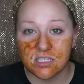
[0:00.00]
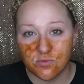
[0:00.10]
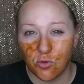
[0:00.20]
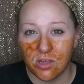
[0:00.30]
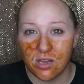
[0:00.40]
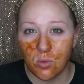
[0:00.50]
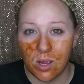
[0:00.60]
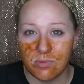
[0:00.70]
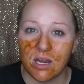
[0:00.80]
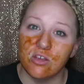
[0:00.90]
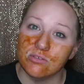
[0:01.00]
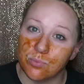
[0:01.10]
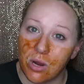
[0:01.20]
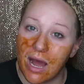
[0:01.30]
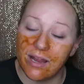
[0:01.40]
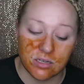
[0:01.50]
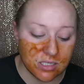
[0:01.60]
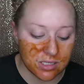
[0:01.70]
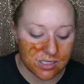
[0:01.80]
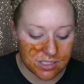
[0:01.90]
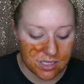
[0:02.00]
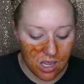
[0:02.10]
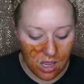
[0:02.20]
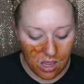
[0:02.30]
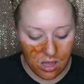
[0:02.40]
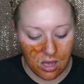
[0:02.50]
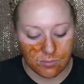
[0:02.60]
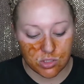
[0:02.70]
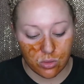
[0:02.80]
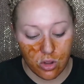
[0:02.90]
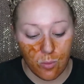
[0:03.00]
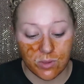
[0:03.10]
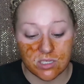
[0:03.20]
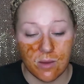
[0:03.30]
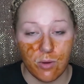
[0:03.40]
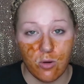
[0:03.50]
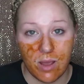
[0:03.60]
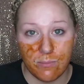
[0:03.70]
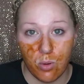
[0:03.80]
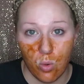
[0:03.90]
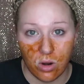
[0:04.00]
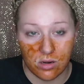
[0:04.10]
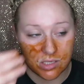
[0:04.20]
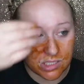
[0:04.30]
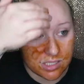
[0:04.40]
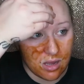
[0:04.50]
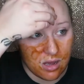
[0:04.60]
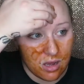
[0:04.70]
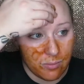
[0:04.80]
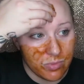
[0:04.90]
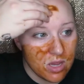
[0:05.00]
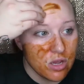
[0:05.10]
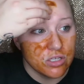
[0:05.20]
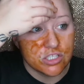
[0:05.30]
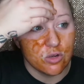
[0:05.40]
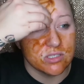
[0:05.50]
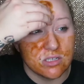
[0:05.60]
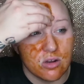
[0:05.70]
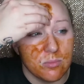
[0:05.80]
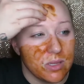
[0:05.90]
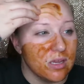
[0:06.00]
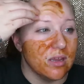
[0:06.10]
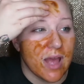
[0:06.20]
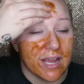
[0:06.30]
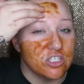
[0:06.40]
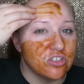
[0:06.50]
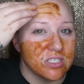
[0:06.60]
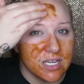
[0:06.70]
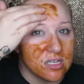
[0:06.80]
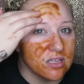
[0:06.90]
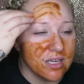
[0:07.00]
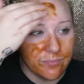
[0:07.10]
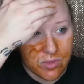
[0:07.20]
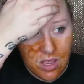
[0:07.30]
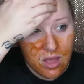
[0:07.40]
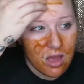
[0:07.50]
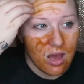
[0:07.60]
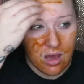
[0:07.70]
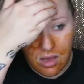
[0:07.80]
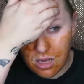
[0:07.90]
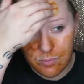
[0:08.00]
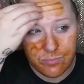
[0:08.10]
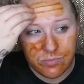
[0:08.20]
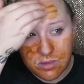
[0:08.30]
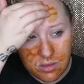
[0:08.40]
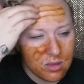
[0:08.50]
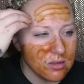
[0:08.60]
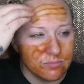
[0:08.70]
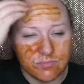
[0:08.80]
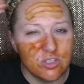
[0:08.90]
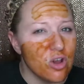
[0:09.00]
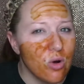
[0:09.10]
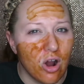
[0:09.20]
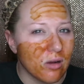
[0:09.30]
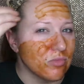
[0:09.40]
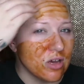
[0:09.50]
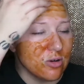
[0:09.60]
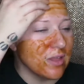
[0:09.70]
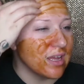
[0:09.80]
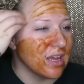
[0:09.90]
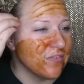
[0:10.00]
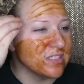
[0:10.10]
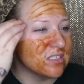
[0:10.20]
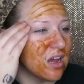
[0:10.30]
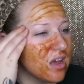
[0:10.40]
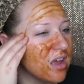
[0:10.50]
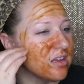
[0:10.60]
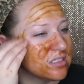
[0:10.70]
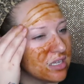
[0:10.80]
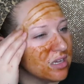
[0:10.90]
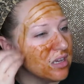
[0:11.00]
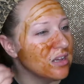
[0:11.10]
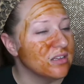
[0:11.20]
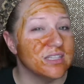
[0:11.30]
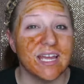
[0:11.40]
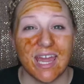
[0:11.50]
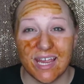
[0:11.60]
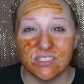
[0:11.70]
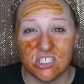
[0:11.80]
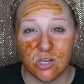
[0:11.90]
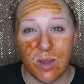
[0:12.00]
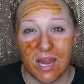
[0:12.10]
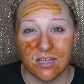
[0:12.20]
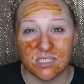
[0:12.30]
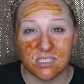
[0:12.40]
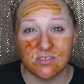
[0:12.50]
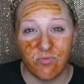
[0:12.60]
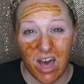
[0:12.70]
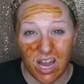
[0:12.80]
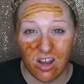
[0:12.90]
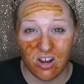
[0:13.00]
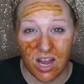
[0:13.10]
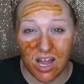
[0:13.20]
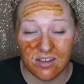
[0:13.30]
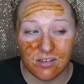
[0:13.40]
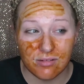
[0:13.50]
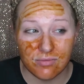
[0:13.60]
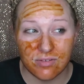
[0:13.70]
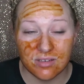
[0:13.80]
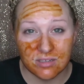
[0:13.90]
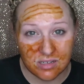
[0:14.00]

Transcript: exfoliating wipe that I used prior to this sort of opened up all my pores, so it's going to be extra tingly. No harm though, like if it's not like ants in your pants fire kind of